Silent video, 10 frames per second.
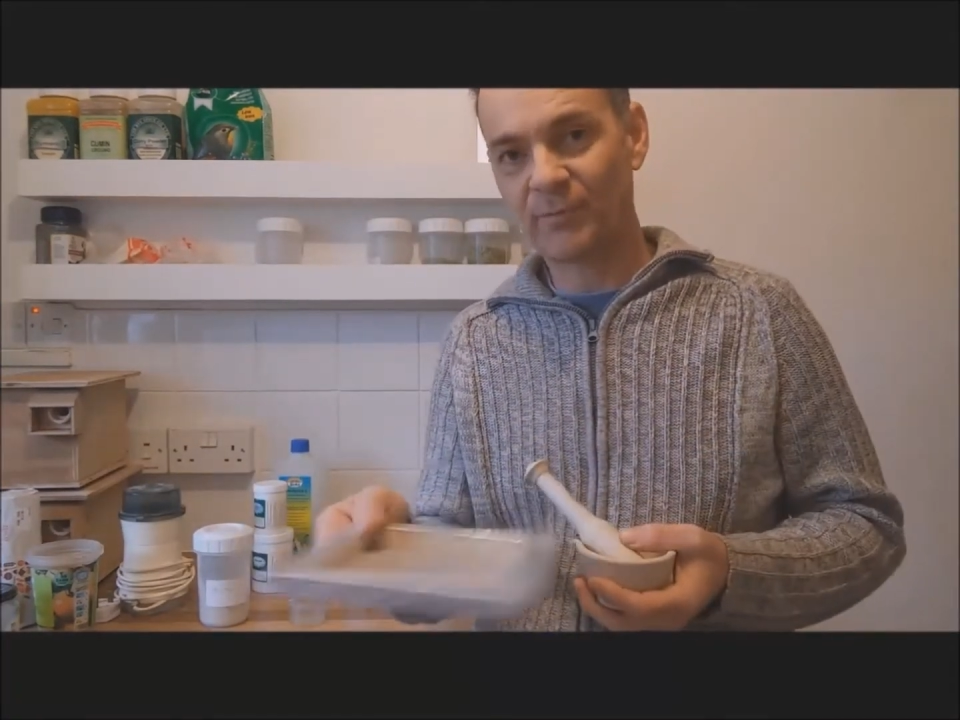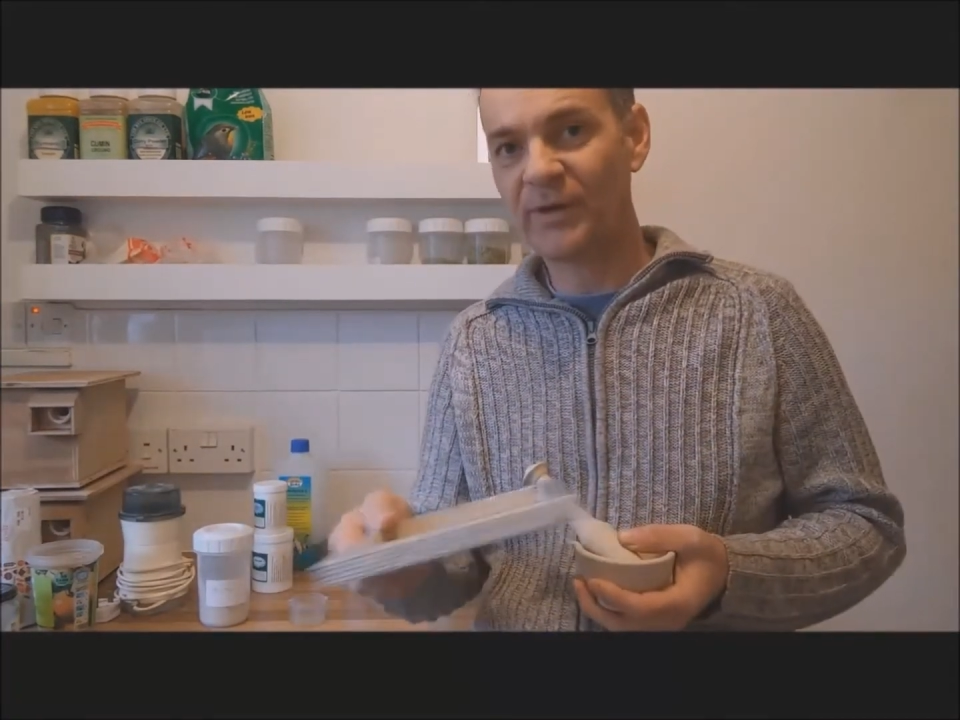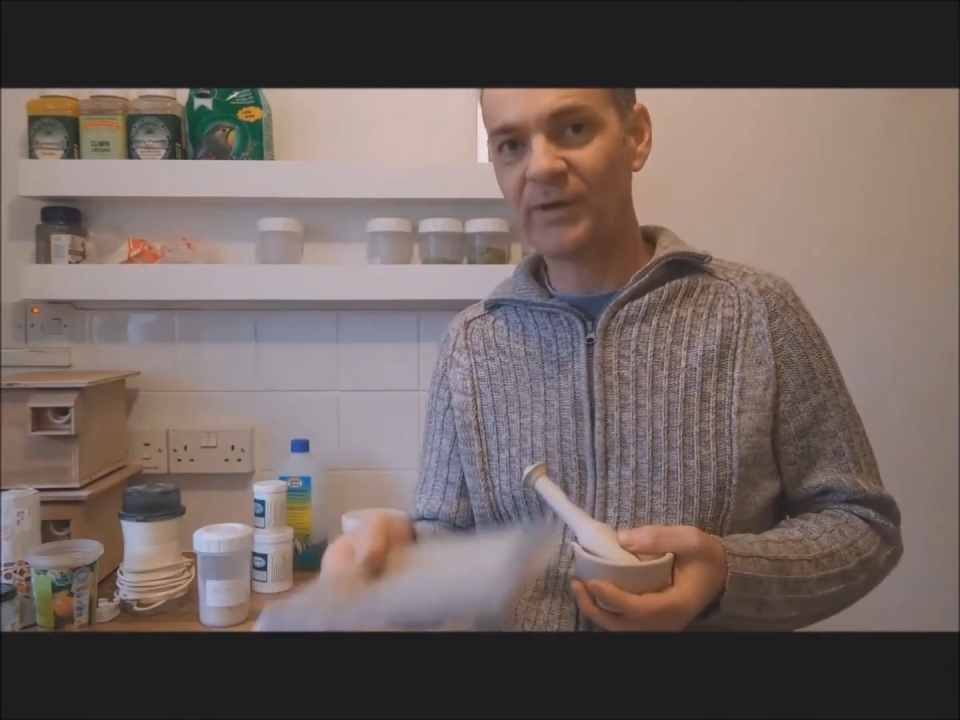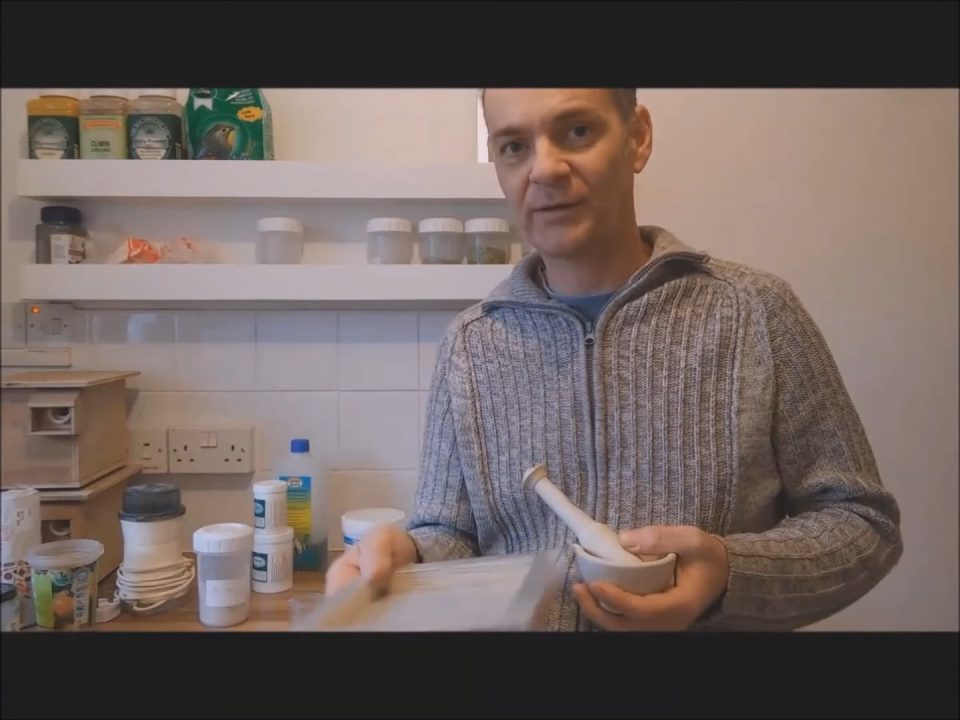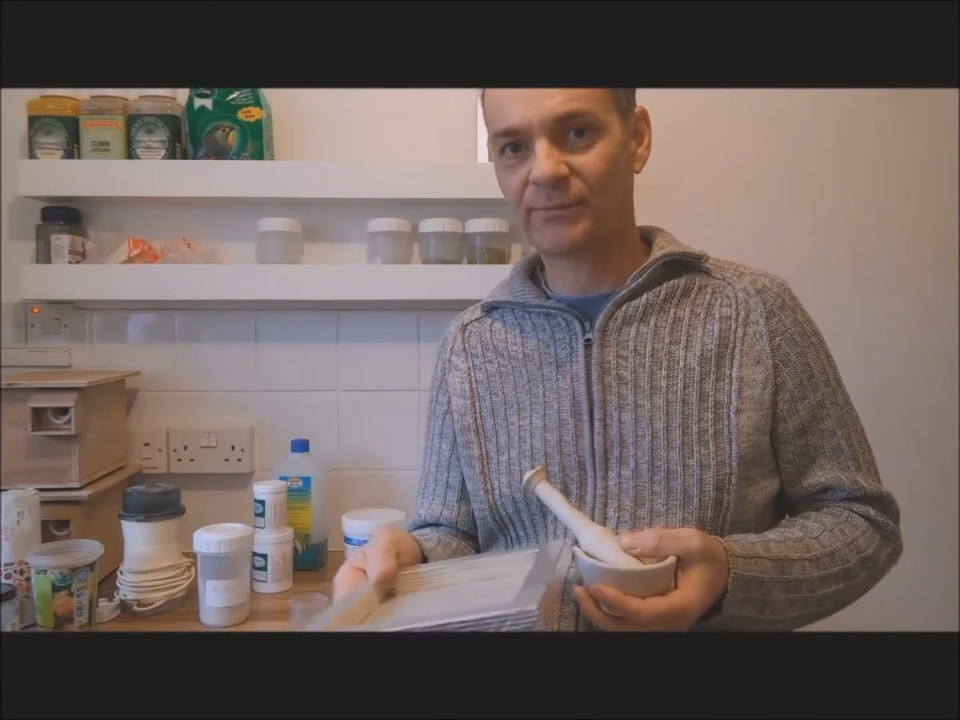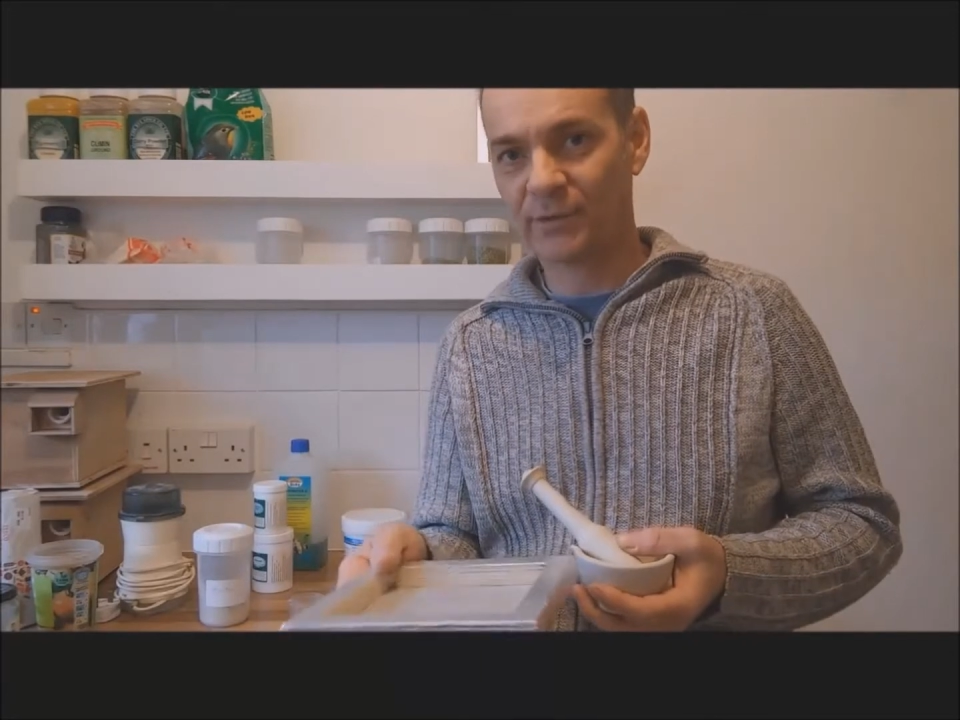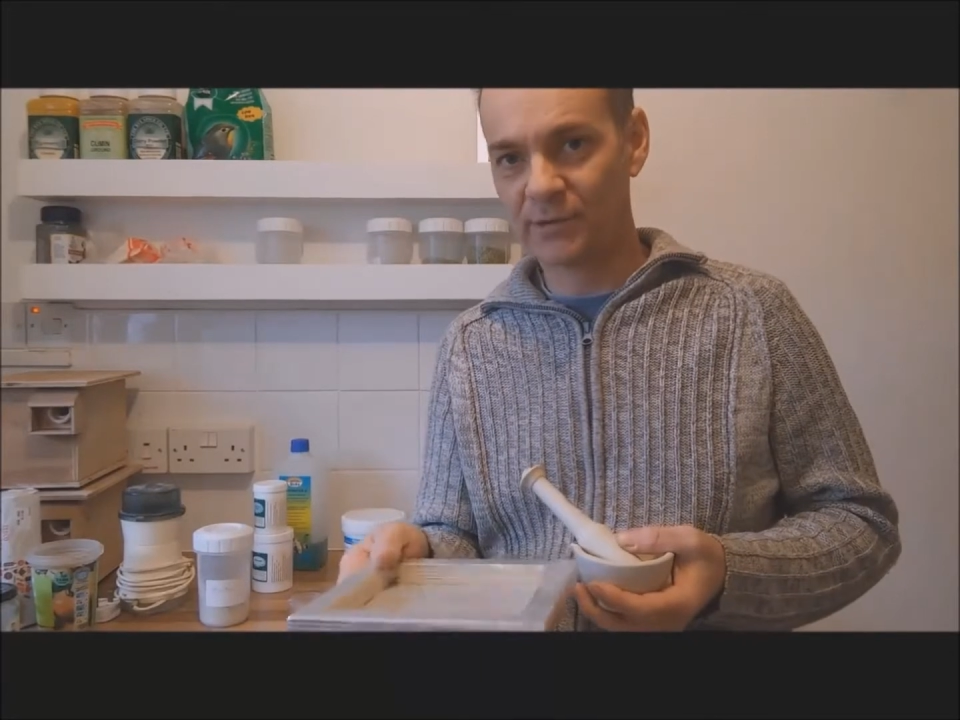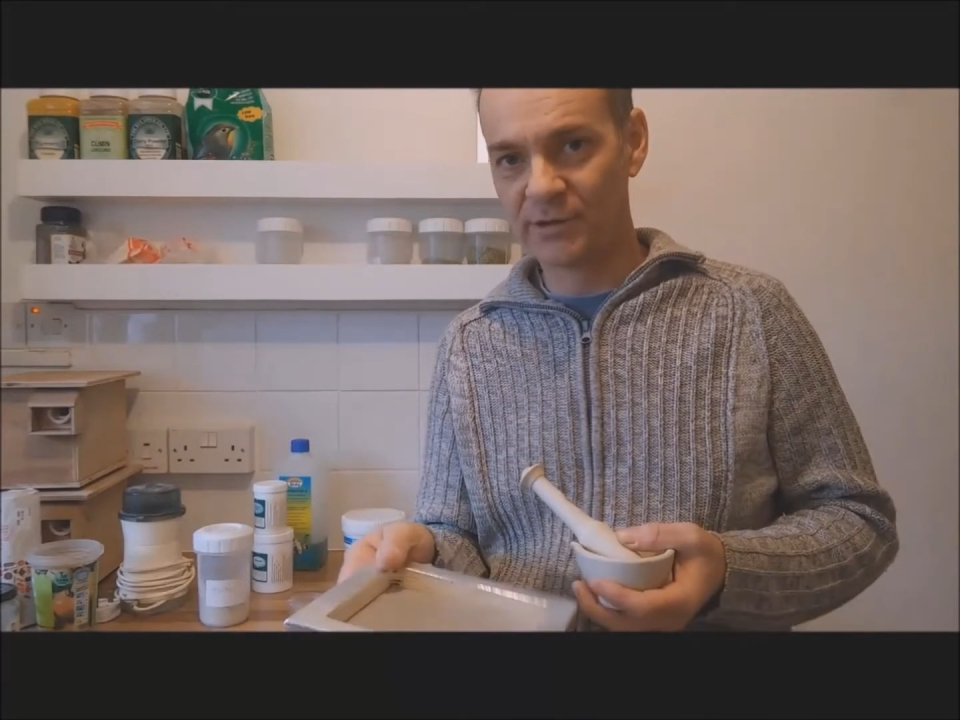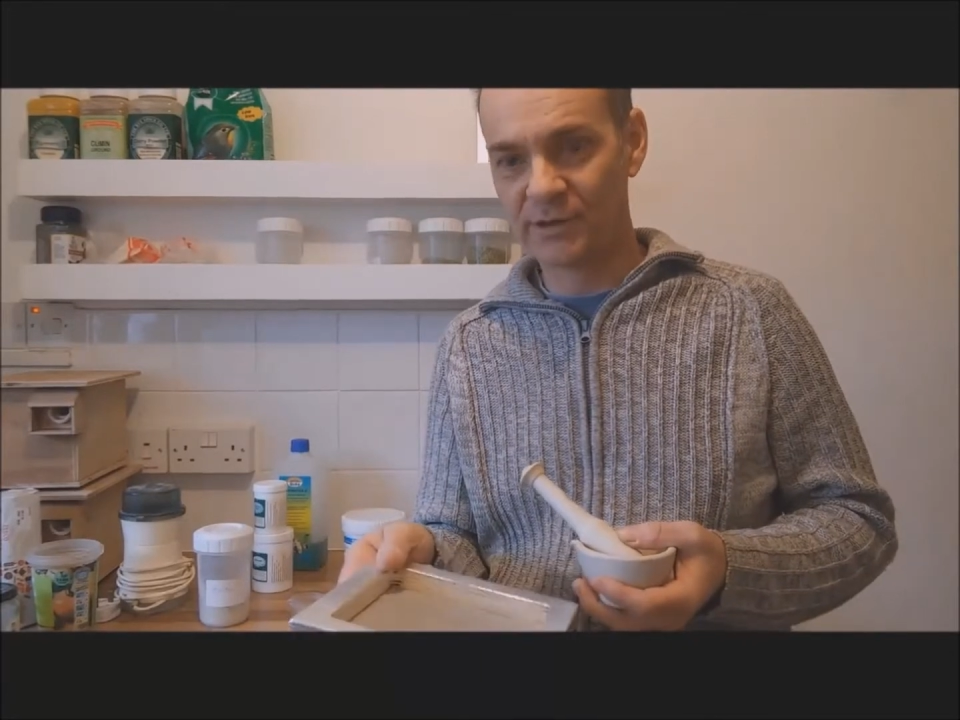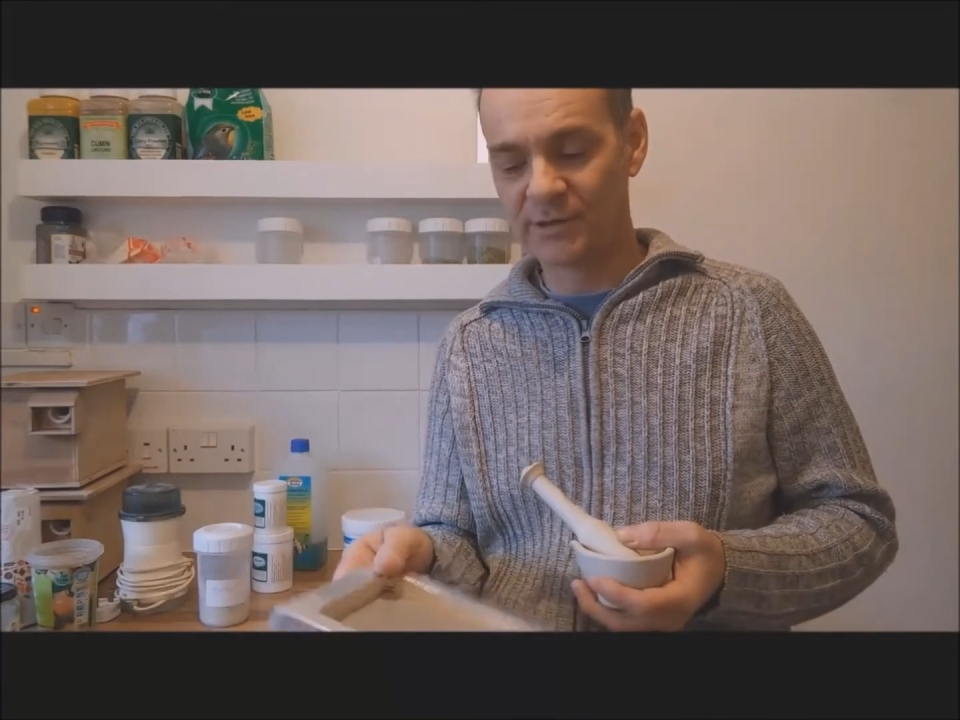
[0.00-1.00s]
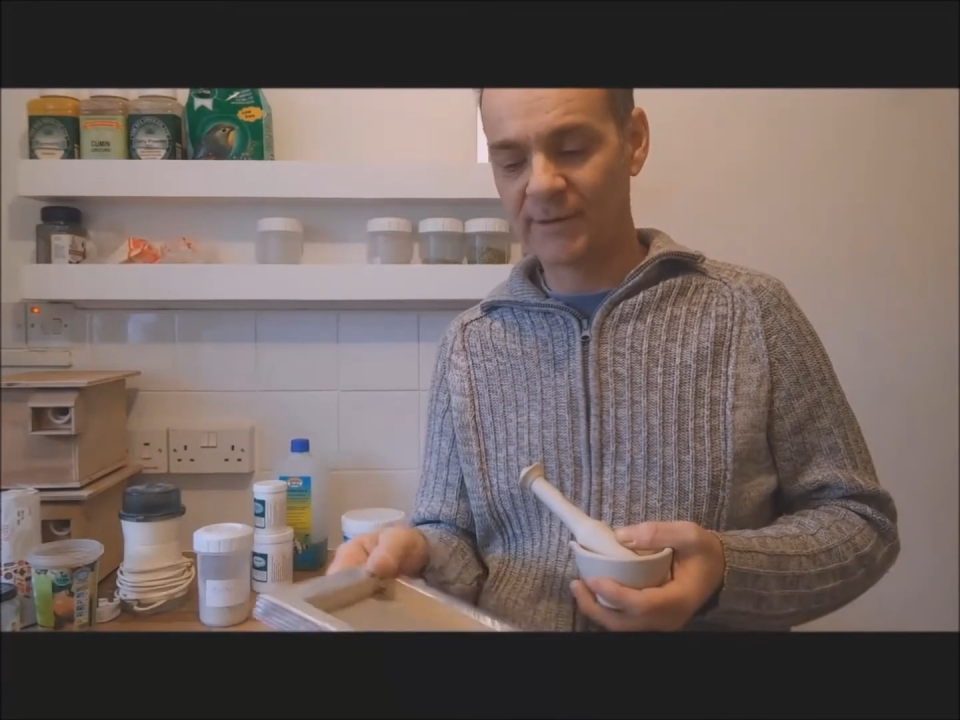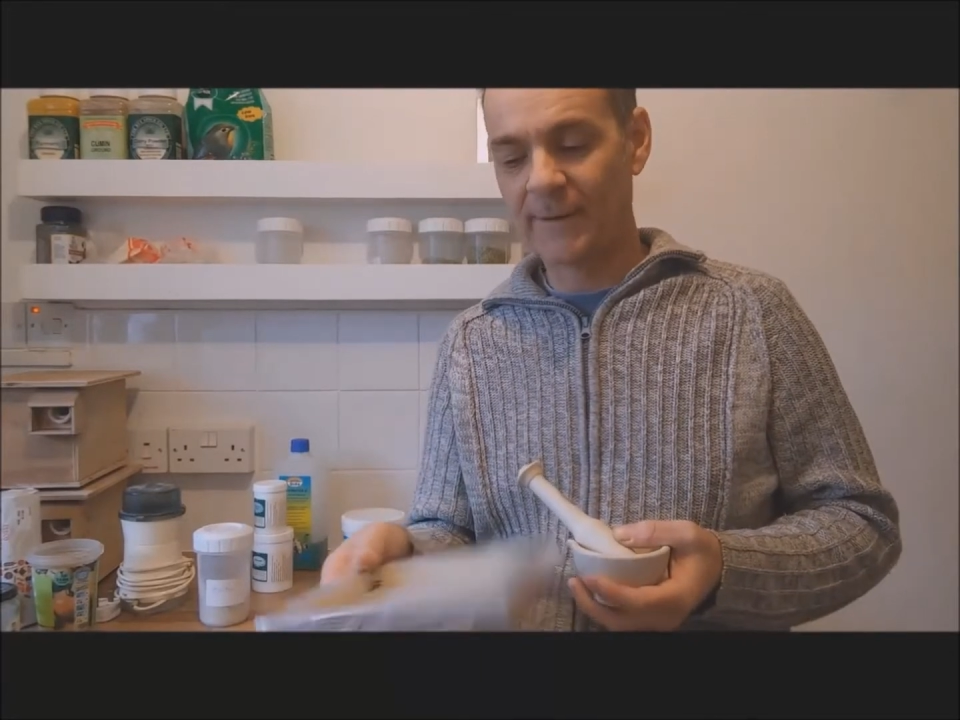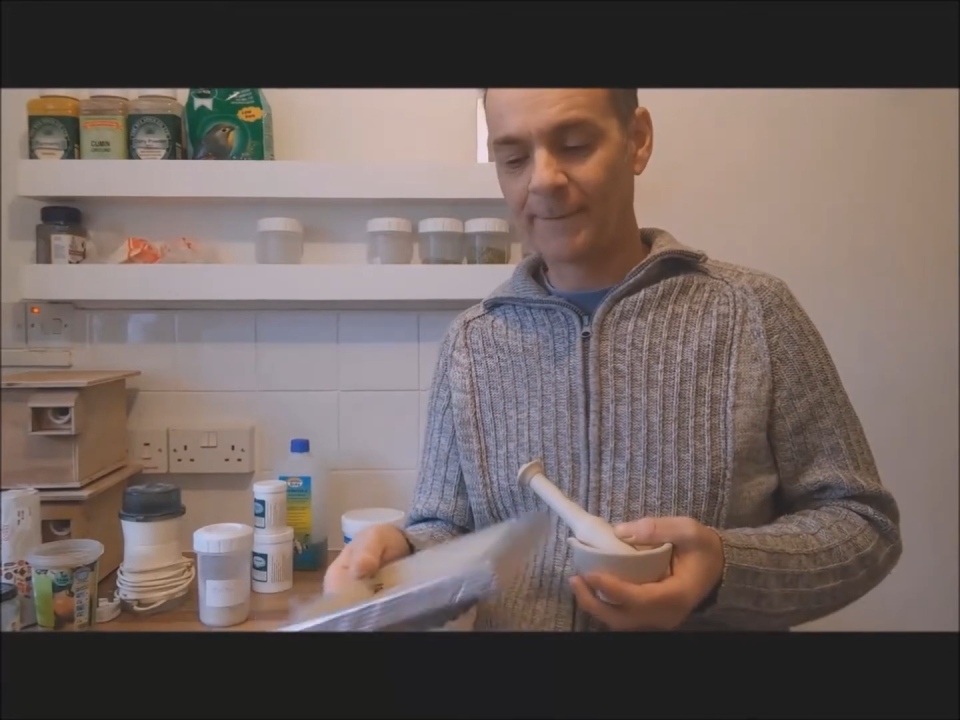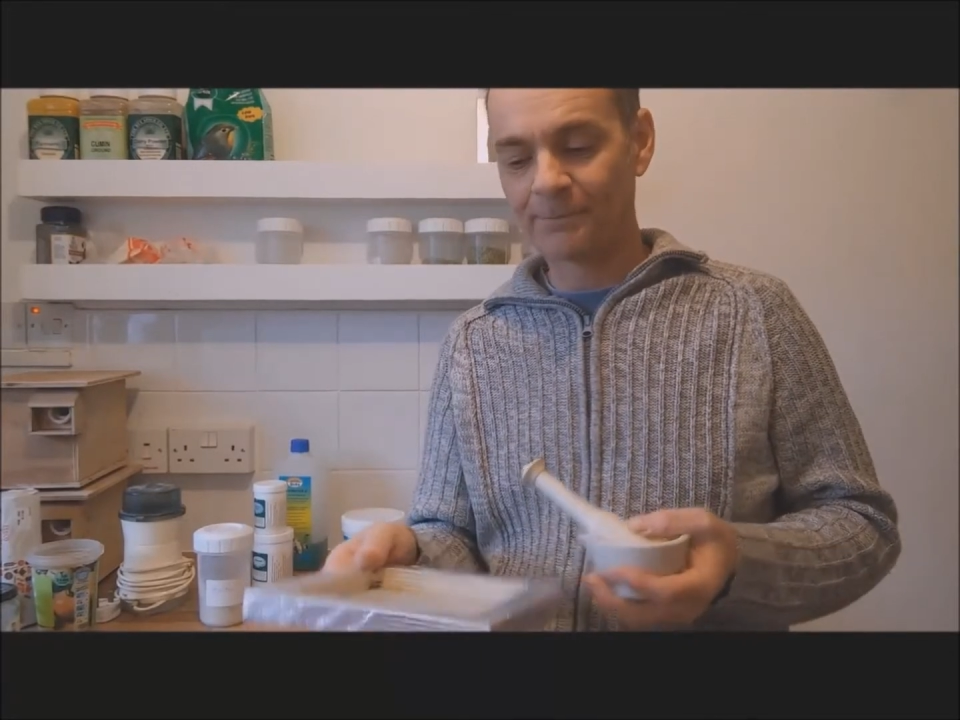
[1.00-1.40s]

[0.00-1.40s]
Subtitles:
repeating the process